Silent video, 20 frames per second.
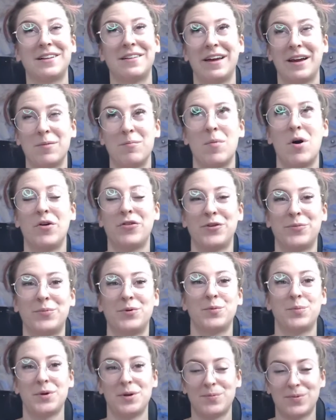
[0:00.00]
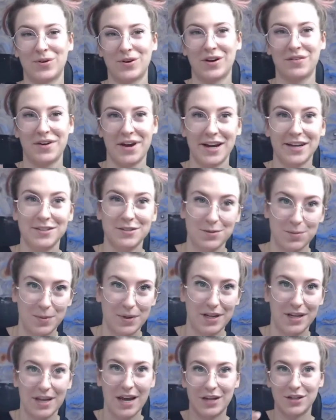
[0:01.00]
like multiple people have asked
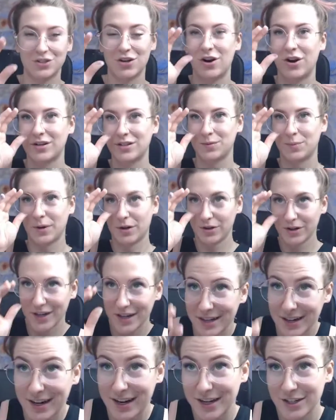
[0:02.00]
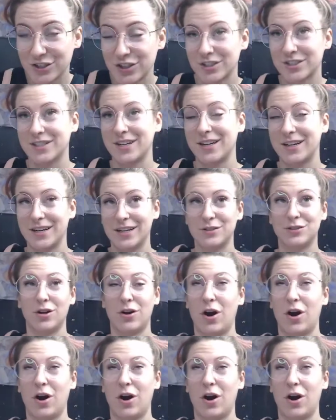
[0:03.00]
me and talked about it, and I just like it.